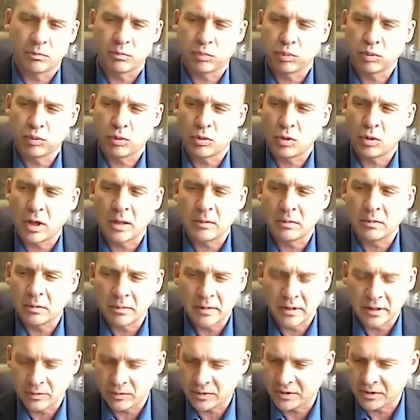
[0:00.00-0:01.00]

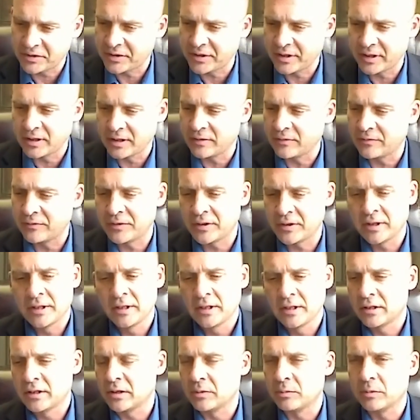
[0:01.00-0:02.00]
probably received
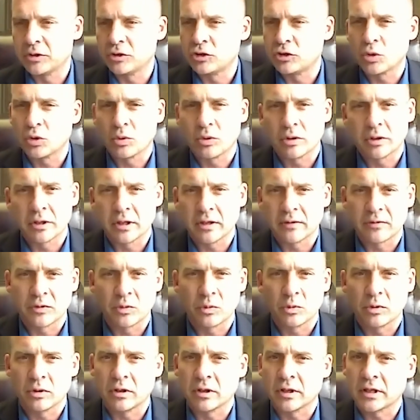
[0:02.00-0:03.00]
the majority of the
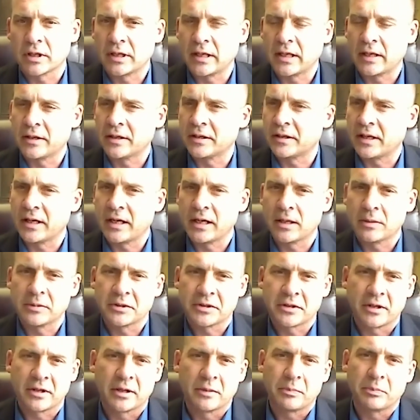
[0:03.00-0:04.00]
work down at the
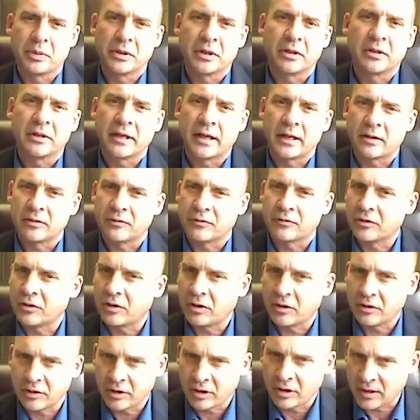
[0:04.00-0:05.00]
Amazon build out for all
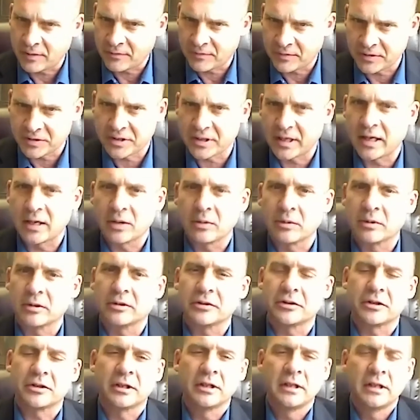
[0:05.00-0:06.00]
the office
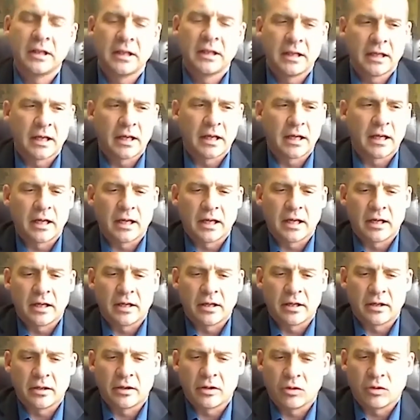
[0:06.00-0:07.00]
towers
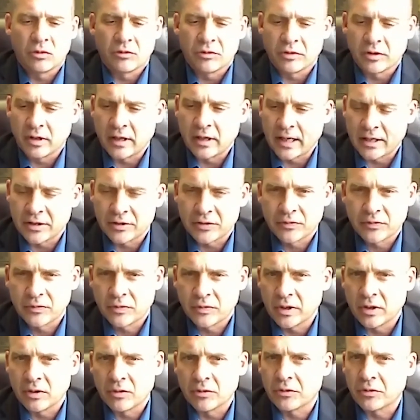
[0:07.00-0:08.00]
over the last
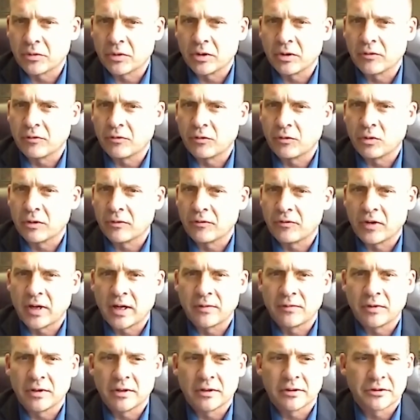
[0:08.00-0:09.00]
3 or 4 or 5
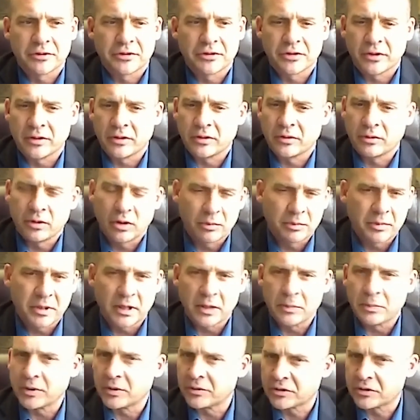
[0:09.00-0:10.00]
years. So Home
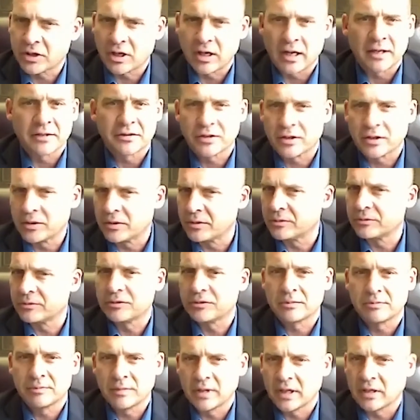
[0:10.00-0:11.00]
Depot's, Costco's,
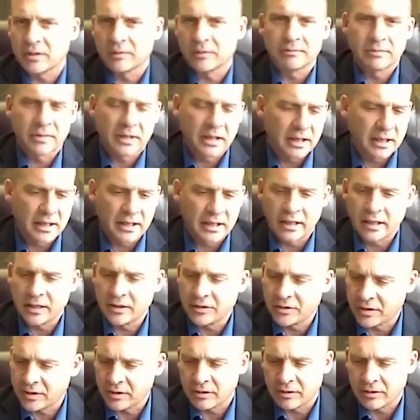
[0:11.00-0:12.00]

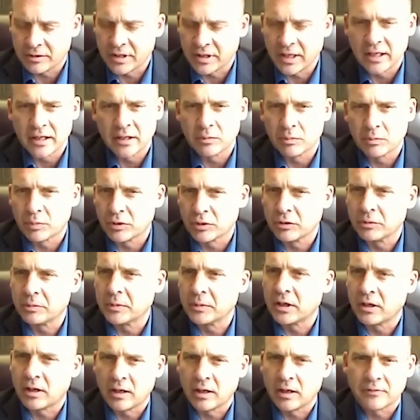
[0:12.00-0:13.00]
interior tenant improvement
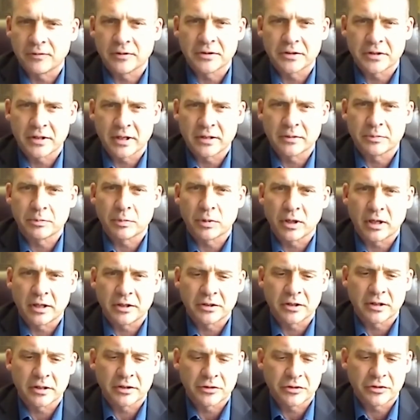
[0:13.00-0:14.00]
office type
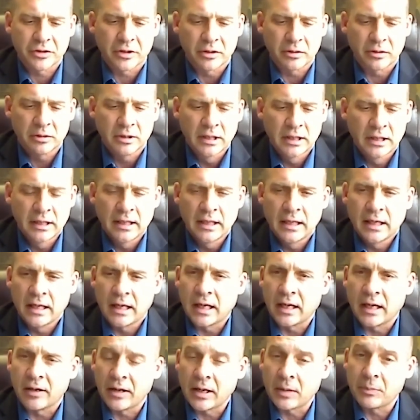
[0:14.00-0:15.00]
projects. So
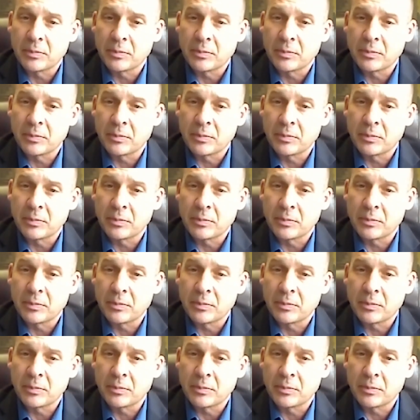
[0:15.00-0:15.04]
that